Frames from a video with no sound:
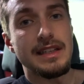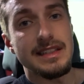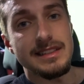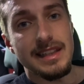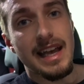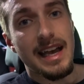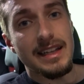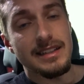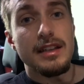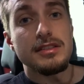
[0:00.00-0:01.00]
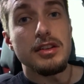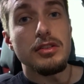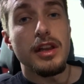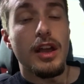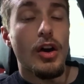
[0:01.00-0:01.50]
it is not
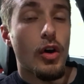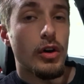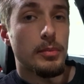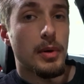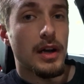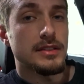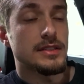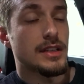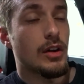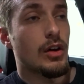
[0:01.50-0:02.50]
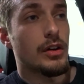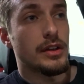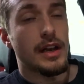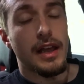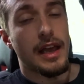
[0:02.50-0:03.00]
necessarily a hard process at all
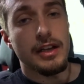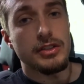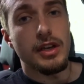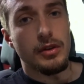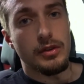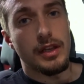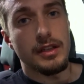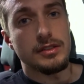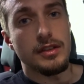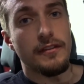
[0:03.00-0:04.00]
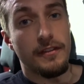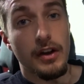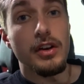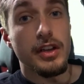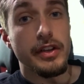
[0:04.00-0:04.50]
and actually I would think it's a
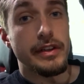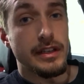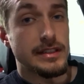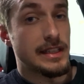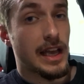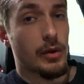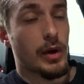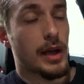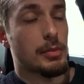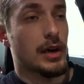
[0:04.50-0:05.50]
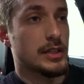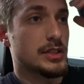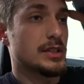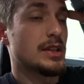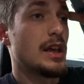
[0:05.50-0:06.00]
very good DIY
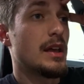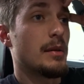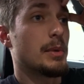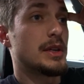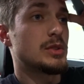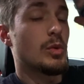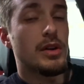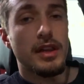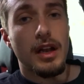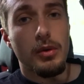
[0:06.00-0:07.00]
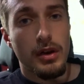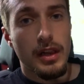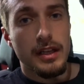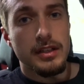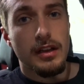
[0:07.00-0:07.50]
project but it's one that I would have
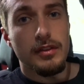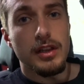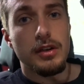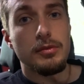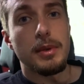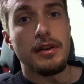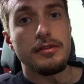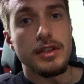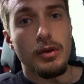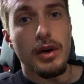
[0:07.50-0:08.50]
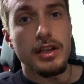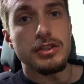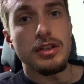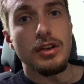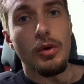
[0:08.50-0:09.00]
liked to have a little bit of
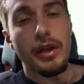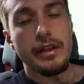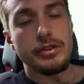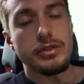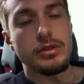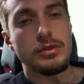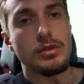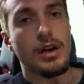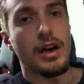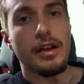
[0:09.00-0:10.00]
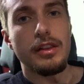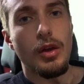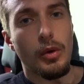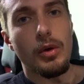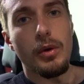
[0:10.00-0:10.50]
direction going into uh,
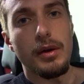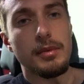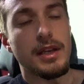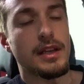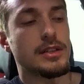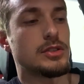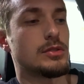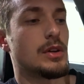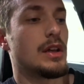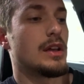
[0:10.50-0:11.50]
knowing what I'm getting into.